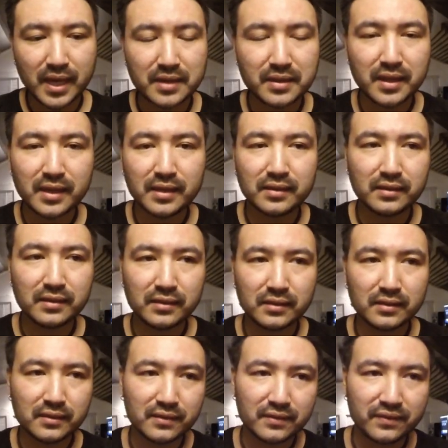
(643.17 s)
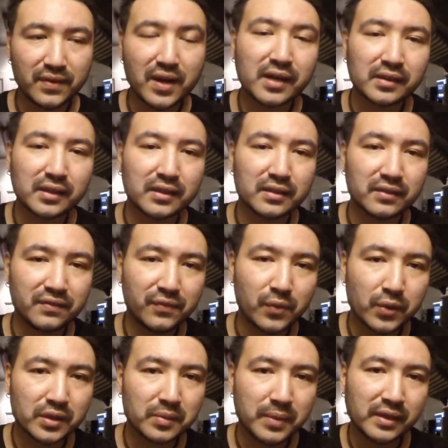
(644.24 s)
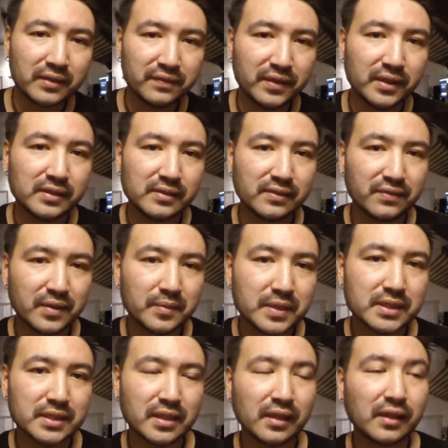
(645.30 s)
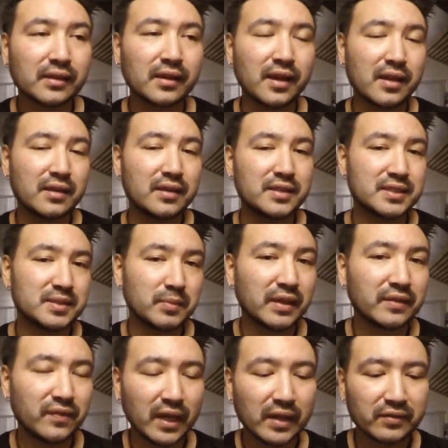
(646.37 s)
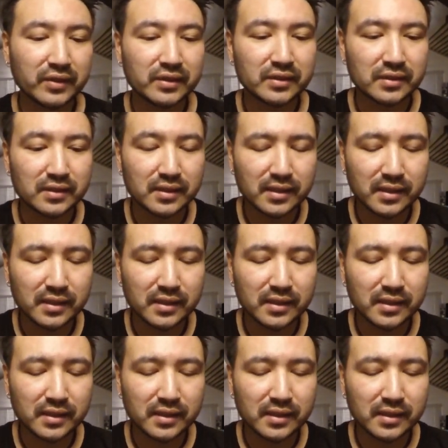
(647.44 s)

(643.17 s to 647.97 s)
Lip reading: And then finally, the fourth benefit from this thing, and this is my favorite,